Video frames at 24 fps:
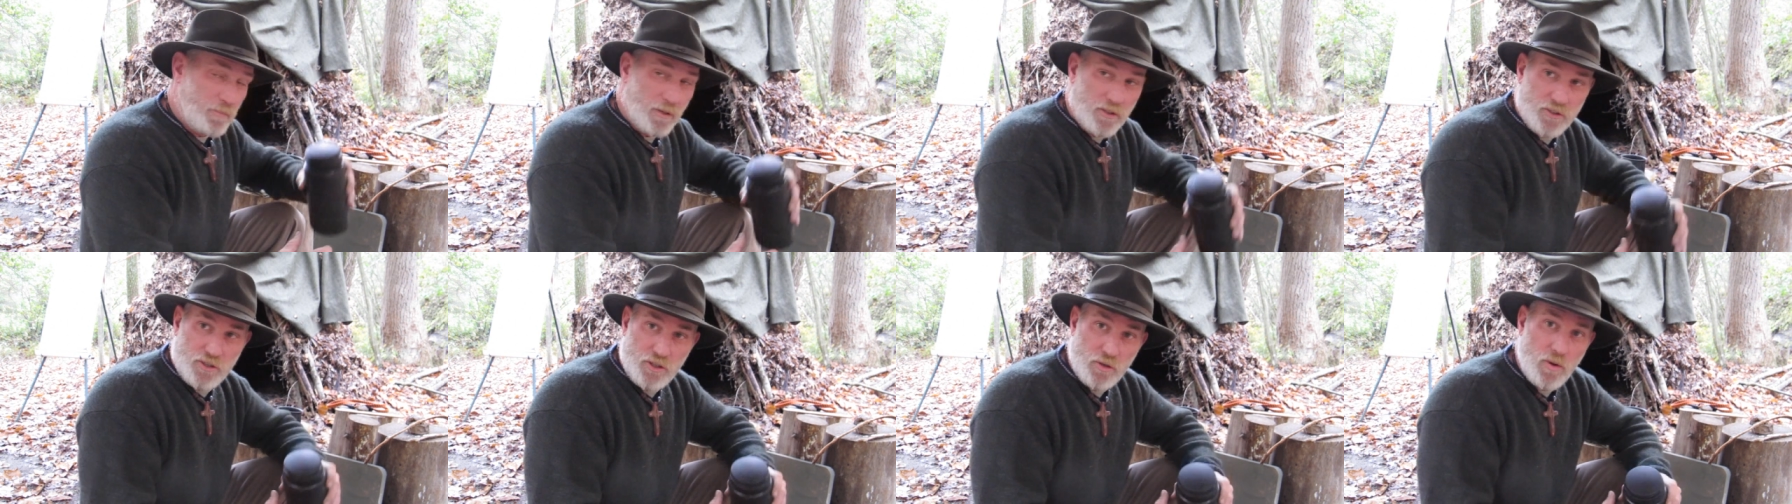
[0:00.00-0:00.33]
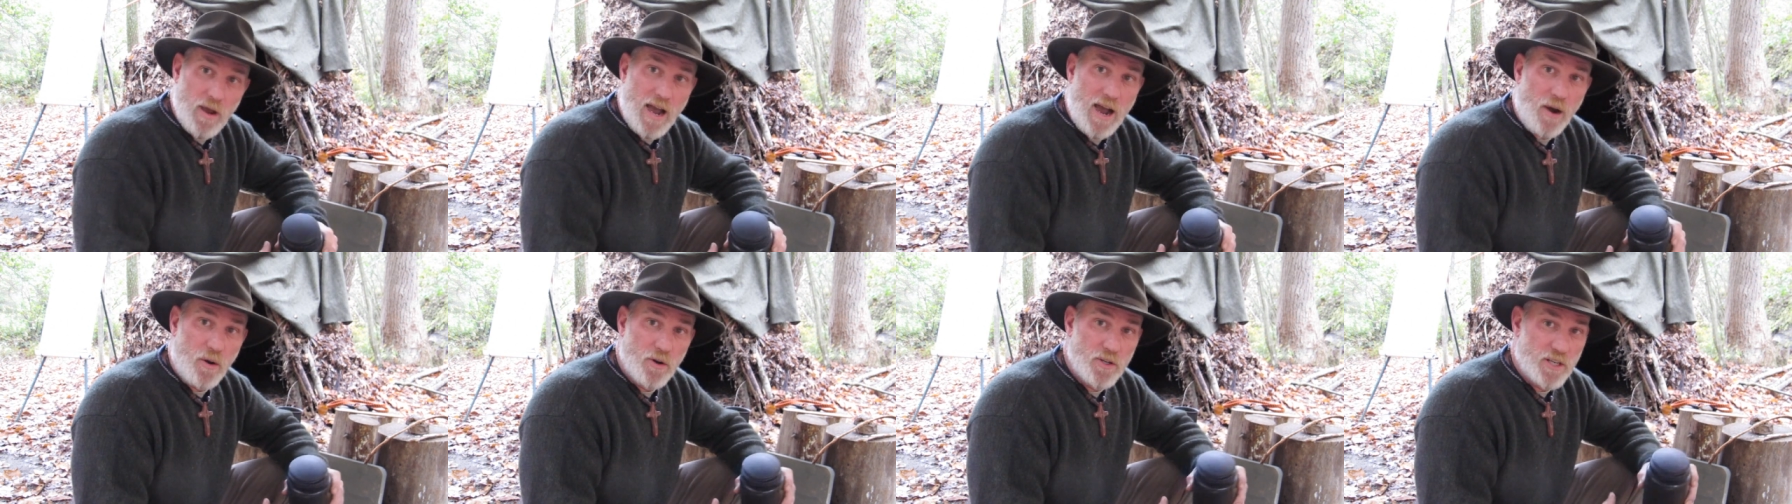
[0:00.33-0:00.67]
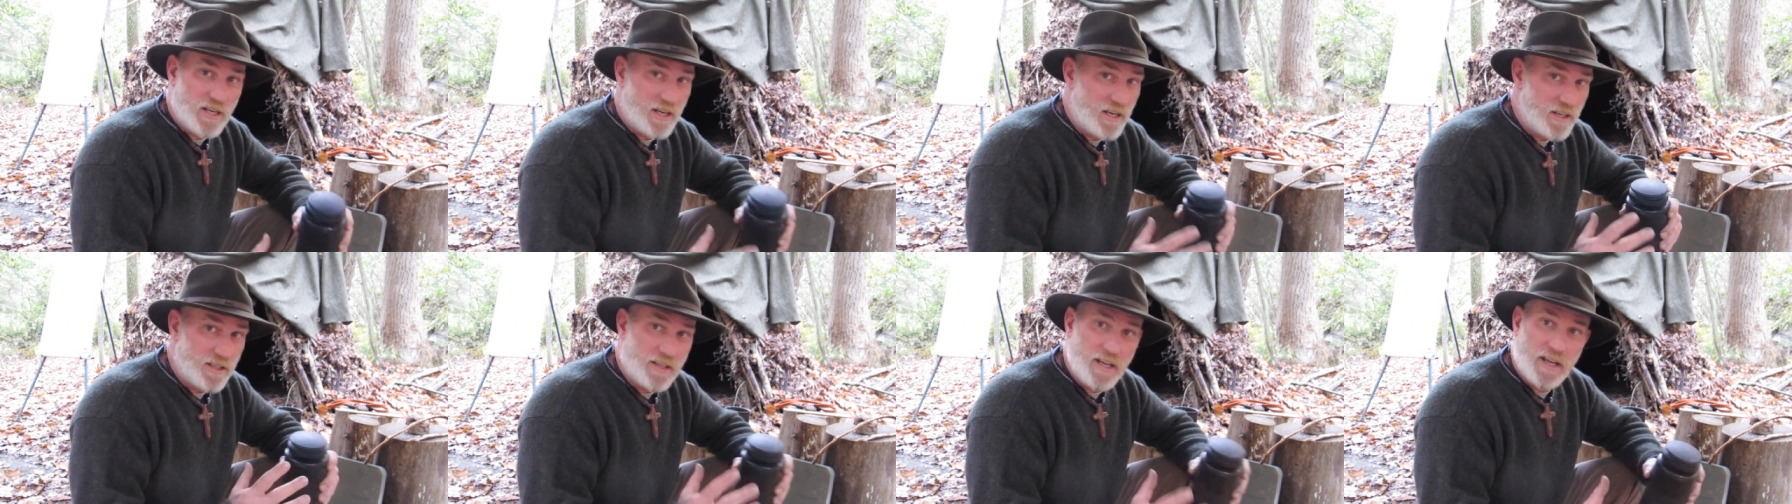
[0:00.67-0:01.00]
been two hours.
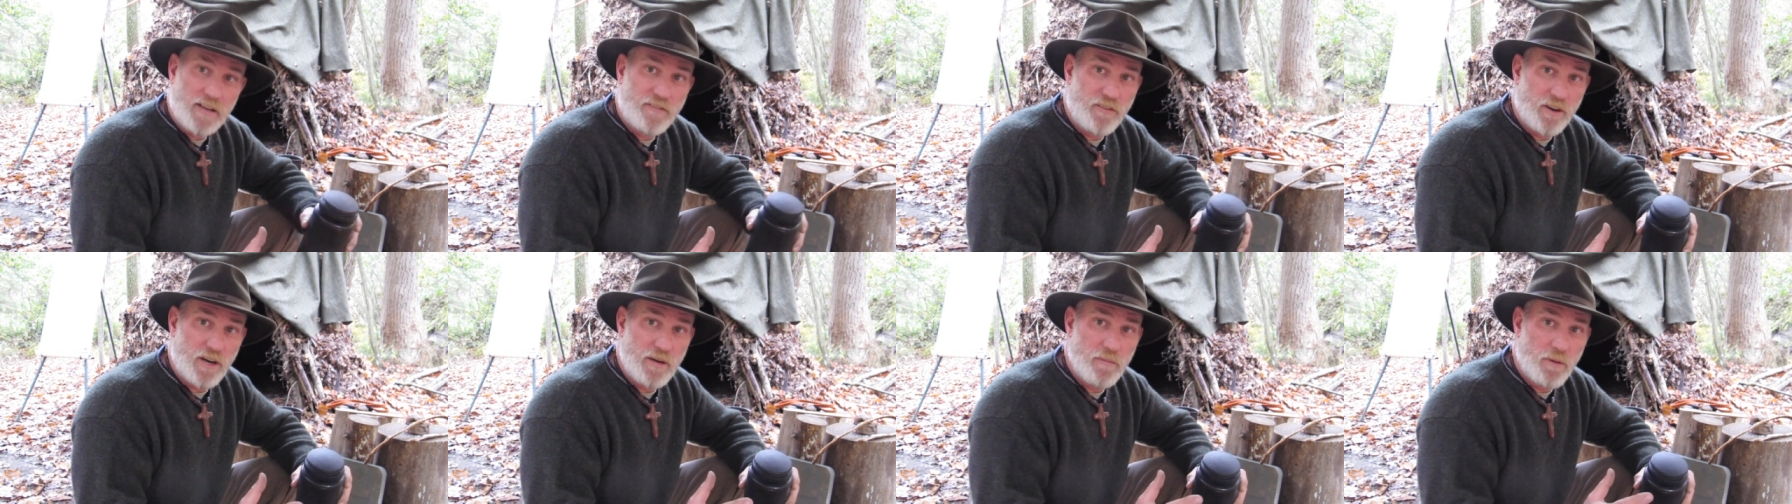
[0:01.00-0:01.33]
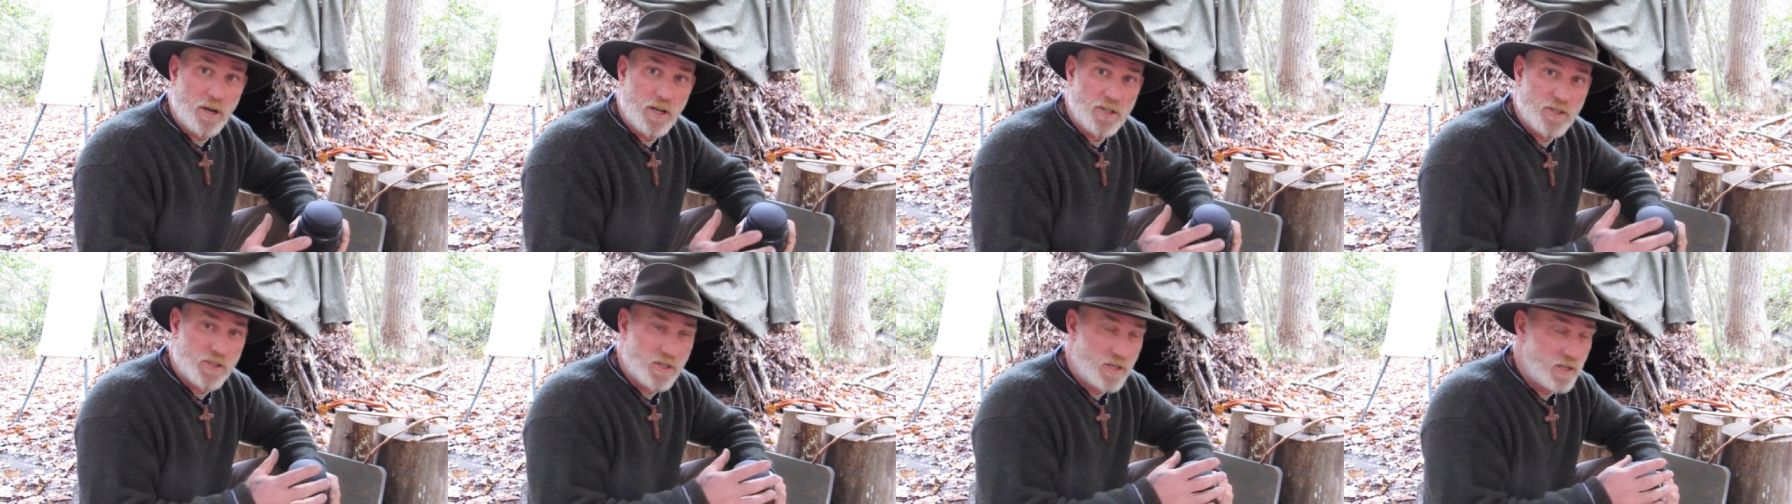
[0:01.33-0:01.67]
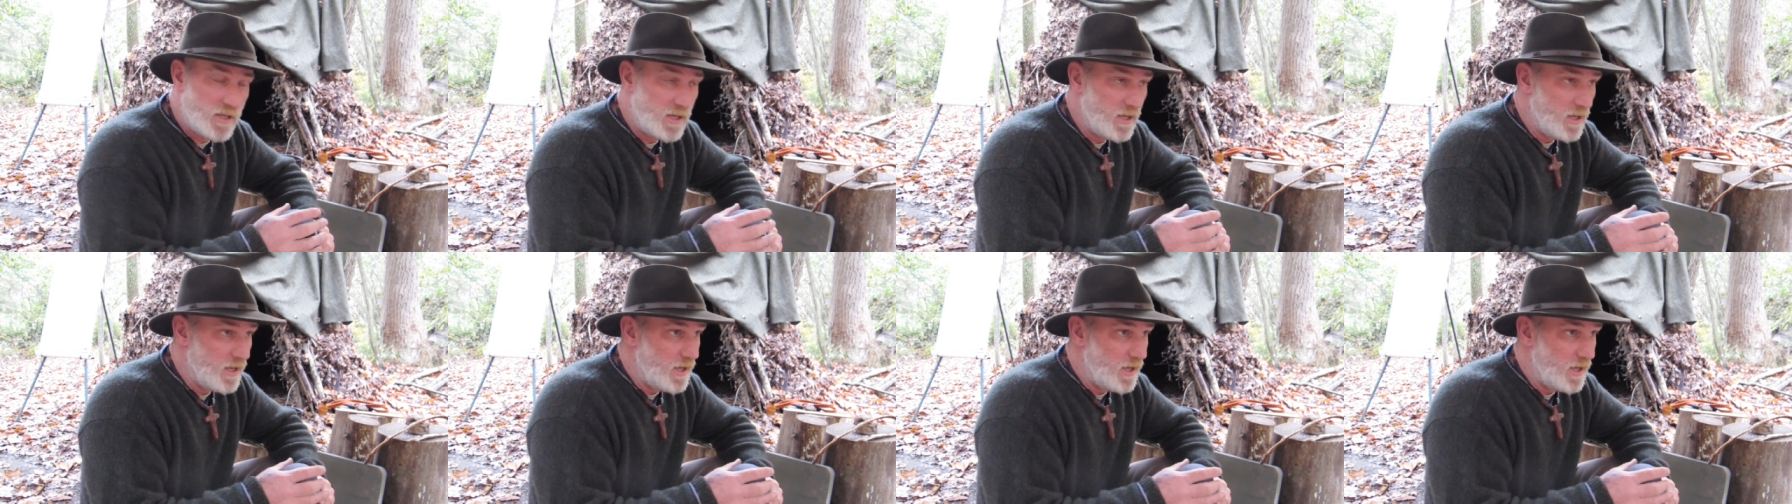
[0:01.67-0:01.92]
I didn't take very much.